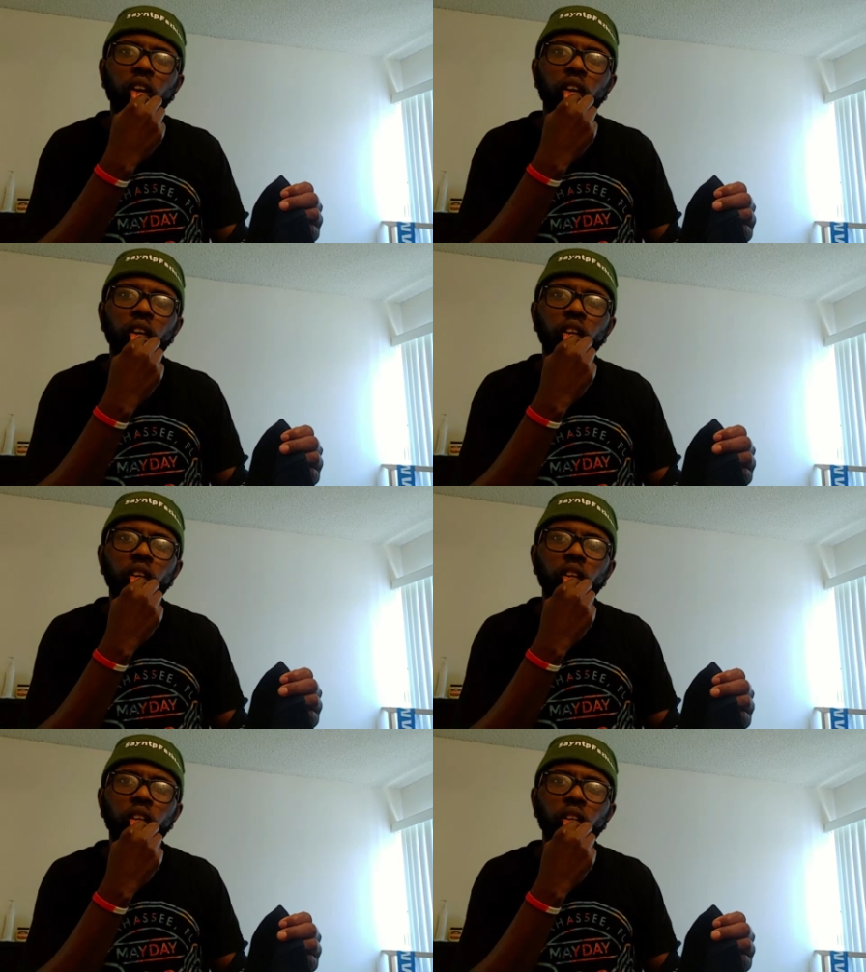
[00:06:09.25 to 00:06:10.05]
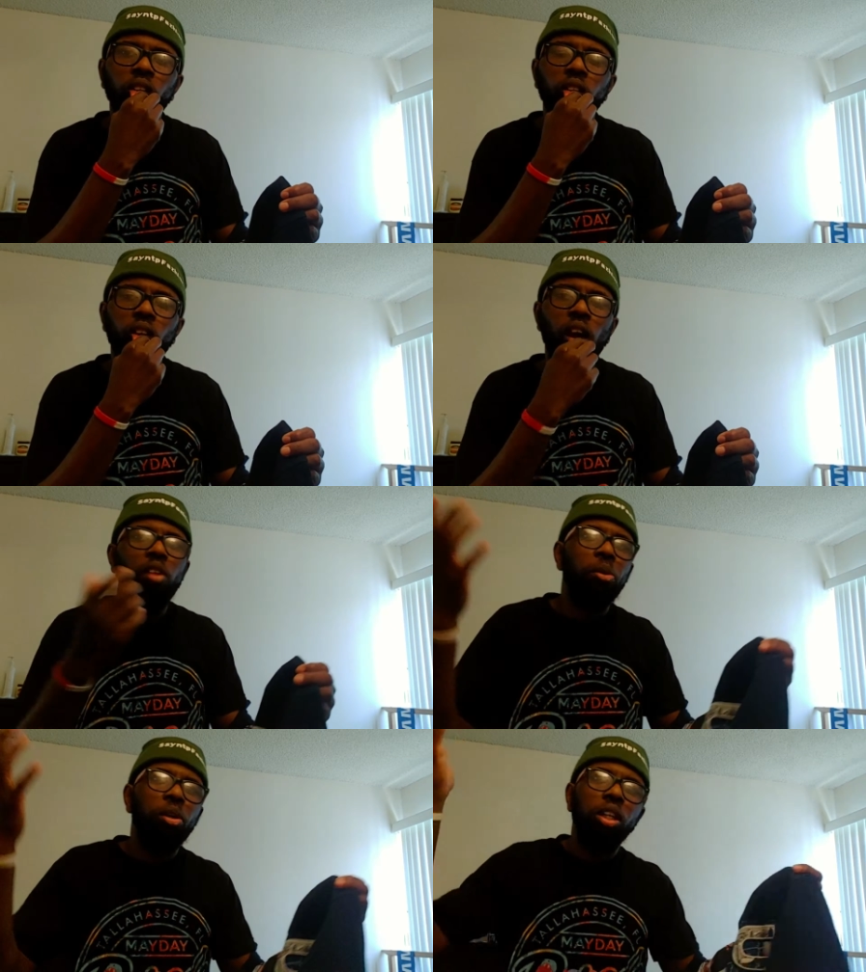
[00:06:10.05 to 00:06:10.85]
is, I was
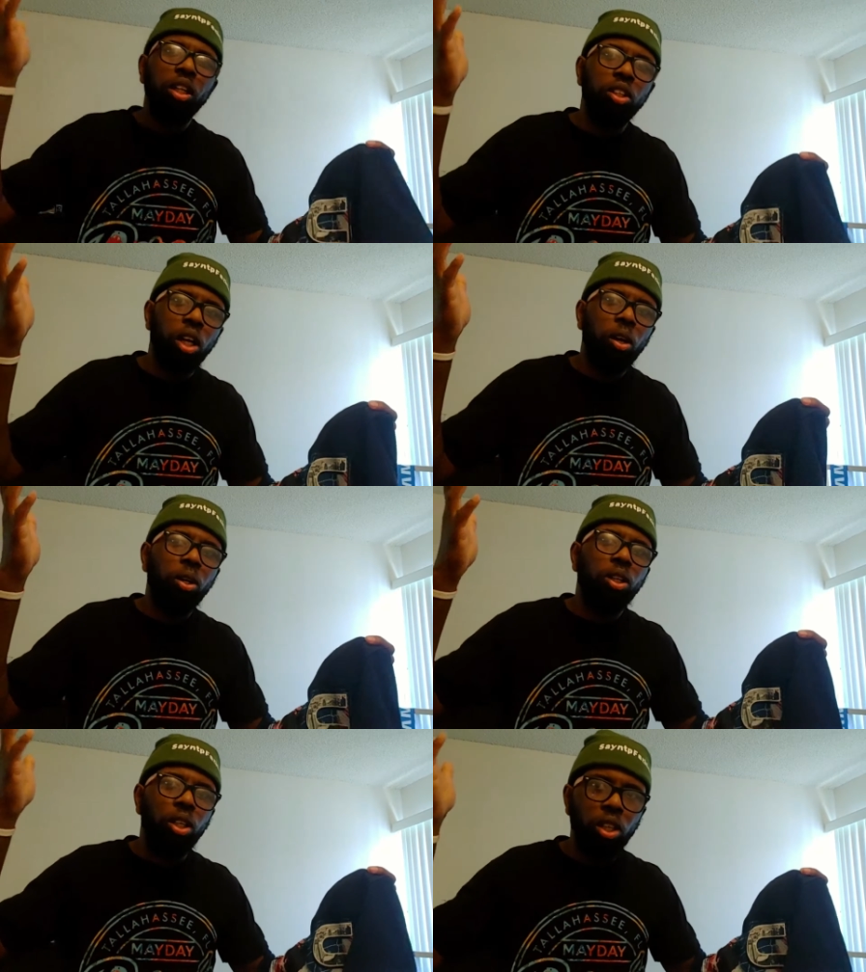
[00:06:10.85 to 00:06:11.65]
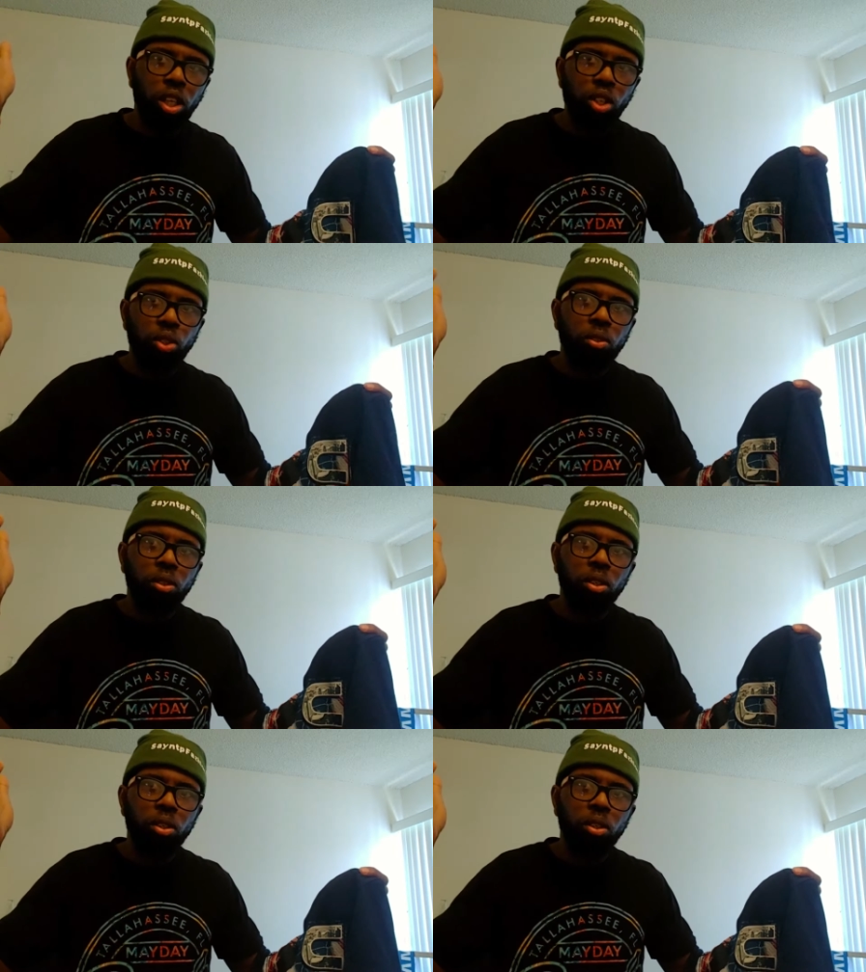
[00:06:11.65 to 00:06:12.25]
born in Jakarta, in Indonesia.